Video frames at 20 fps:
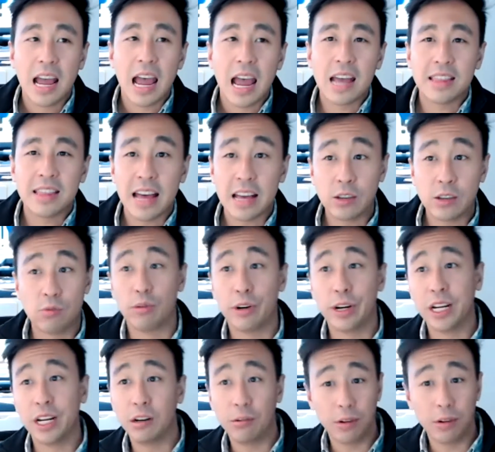And that's
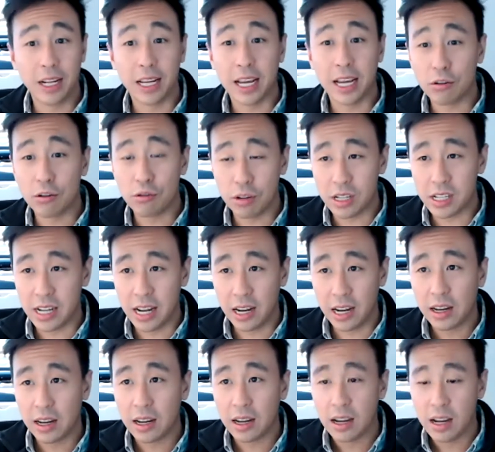really, really interesting.
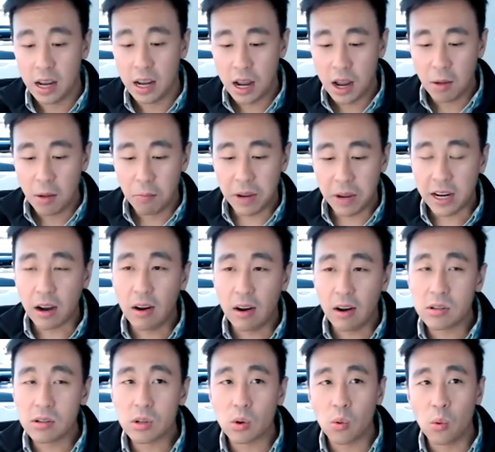
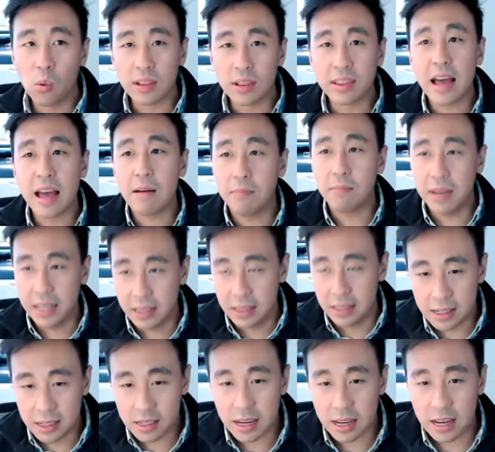Because what that
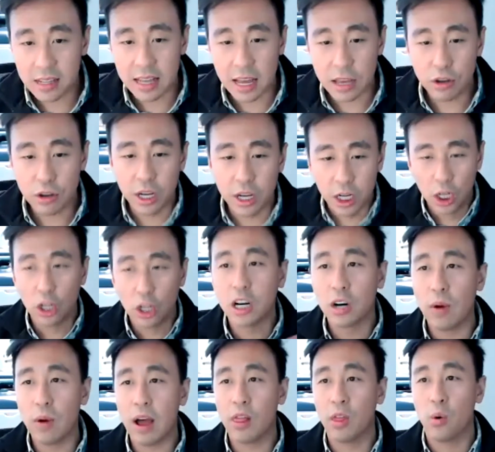means is that you can look
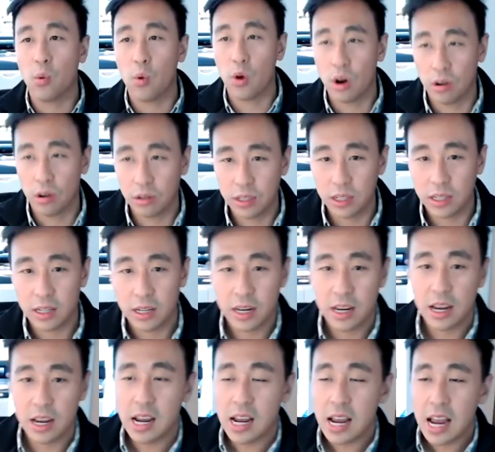around the world
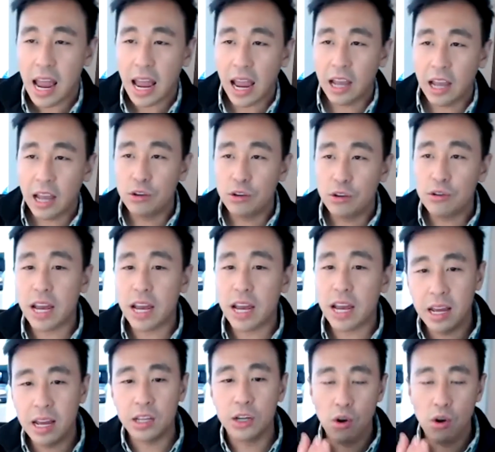and you
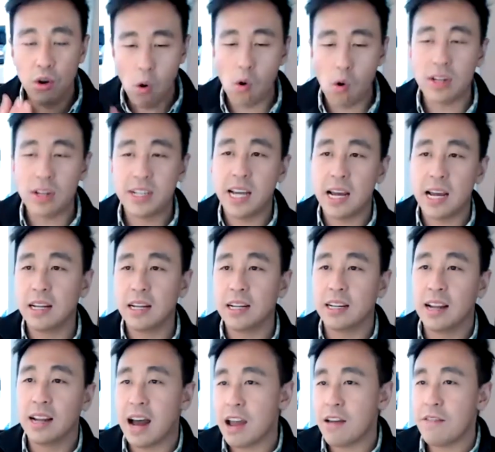can, in your
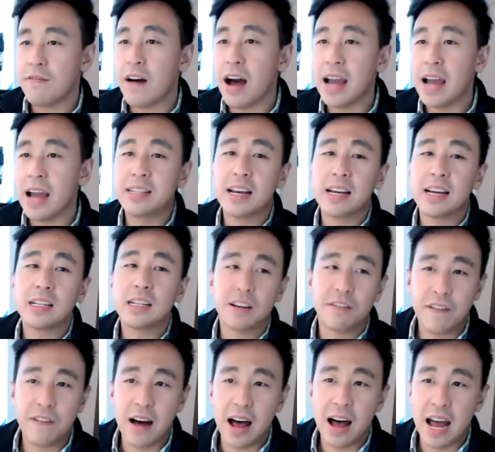daily life,
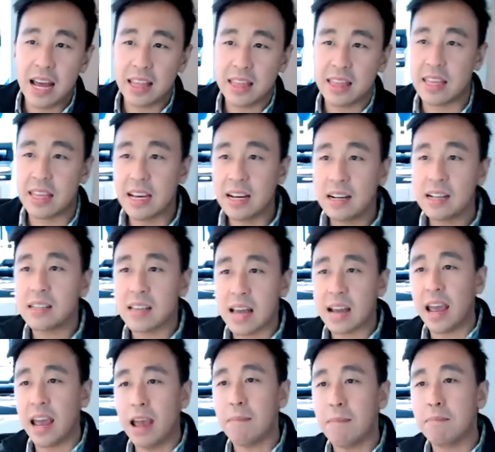identify things
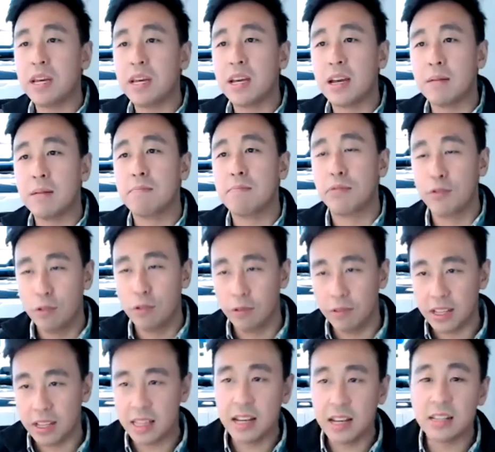that can be improved,
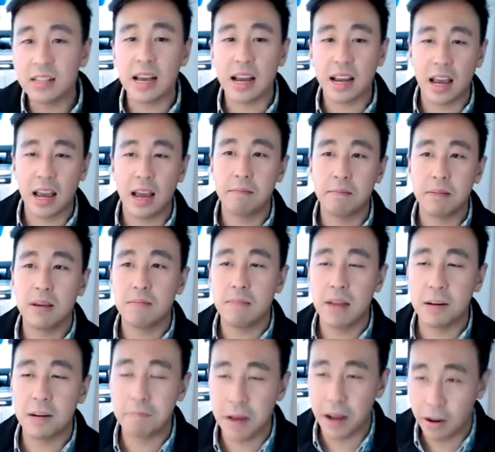things that can be
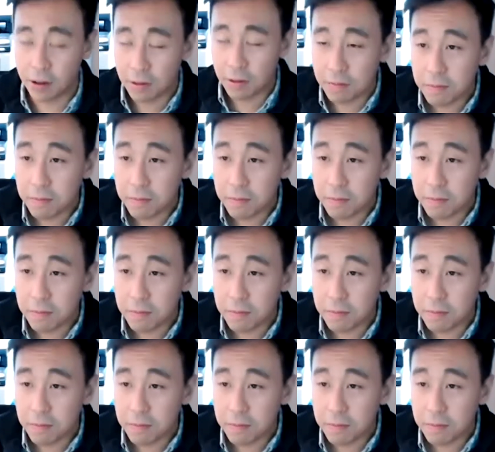made better.